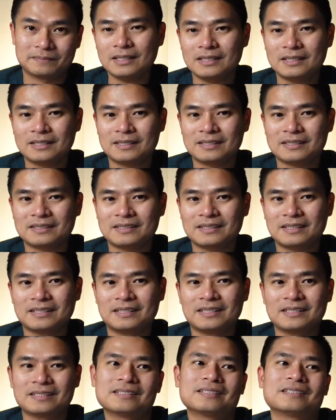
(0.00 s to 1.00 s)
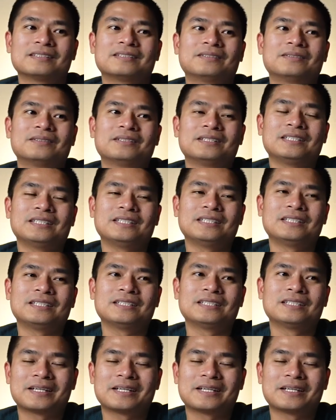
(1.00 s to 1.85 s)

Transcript: I think the only